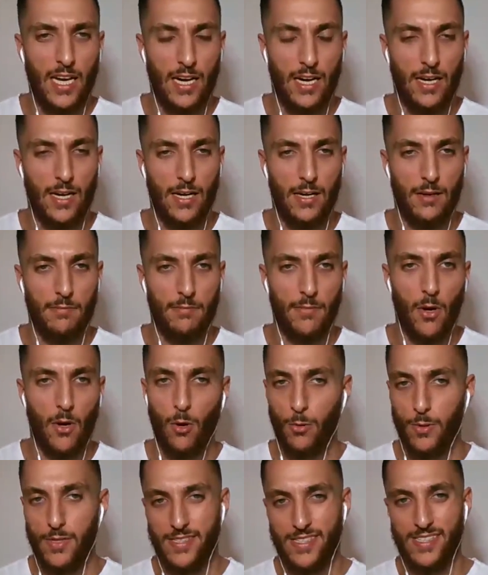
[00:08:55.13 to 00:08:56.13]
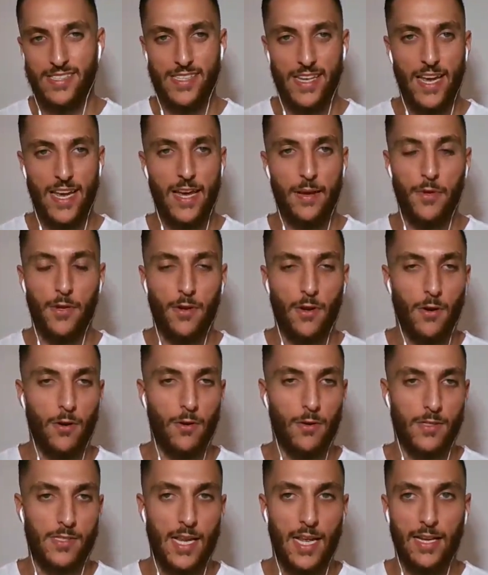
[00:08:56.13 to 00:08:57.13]
always the same.
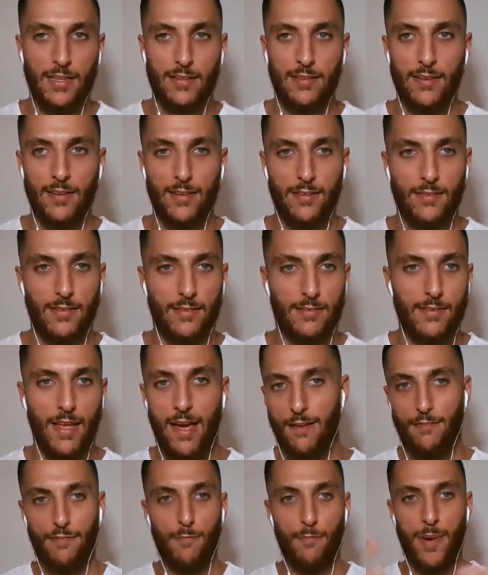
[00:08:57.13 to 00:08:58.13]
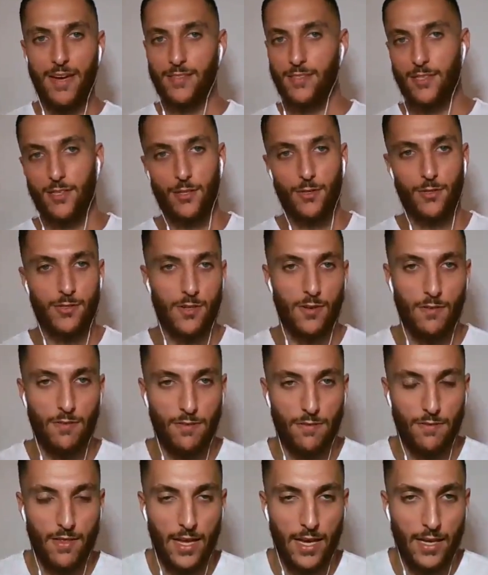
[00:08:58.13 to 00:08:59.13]
It's like the 10th Masternode
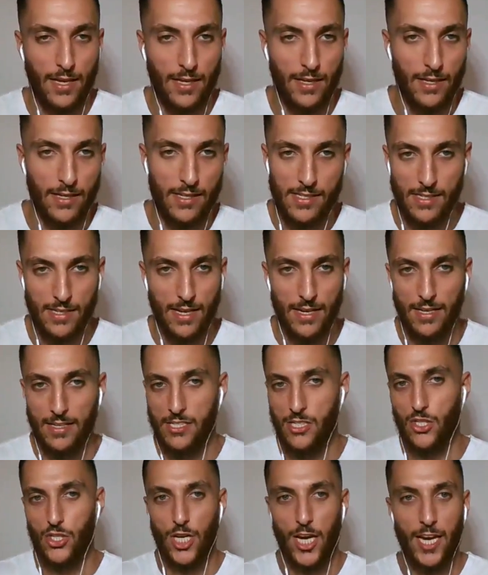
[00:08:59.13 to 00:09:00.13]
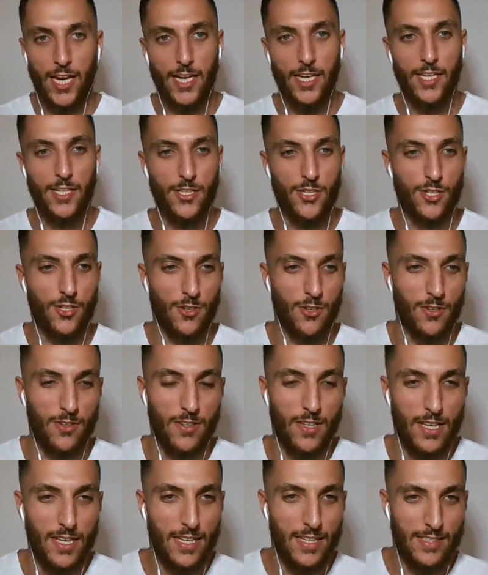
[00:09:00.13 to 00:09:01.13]
of like an exchange
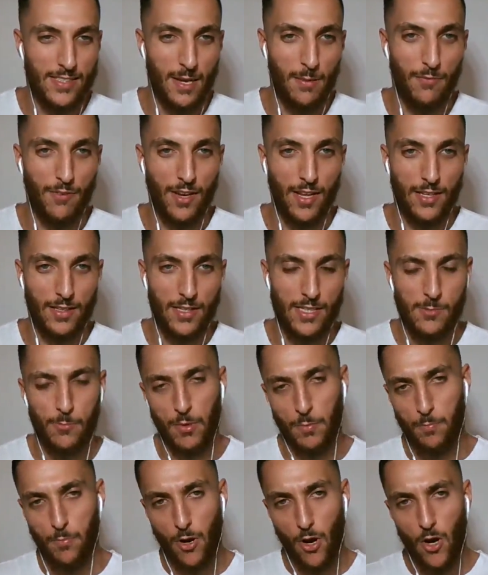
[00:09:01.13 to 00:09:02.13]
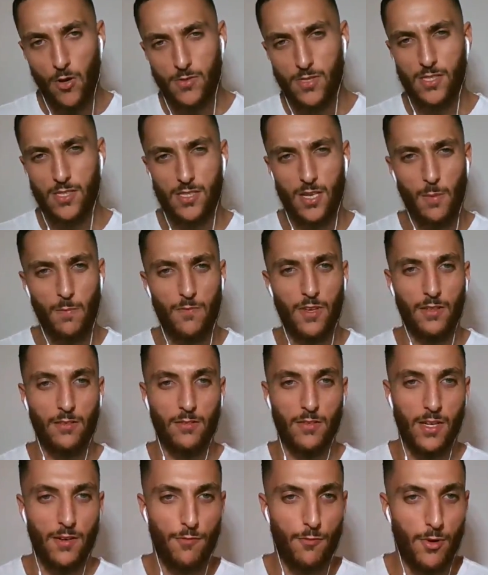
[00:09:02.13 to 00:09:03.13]
or something like this. But PAWS is
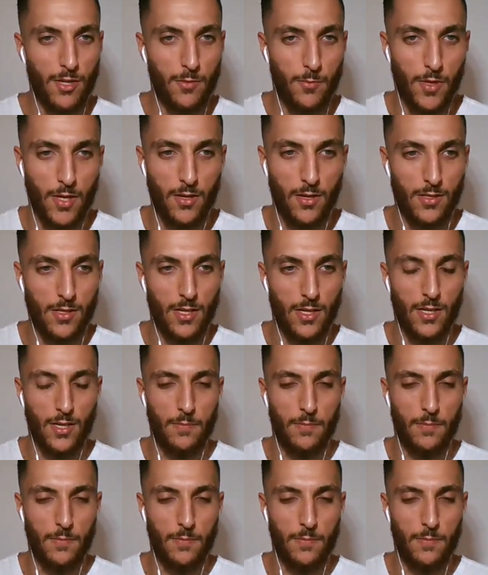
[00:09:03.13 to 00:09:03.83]
something different, because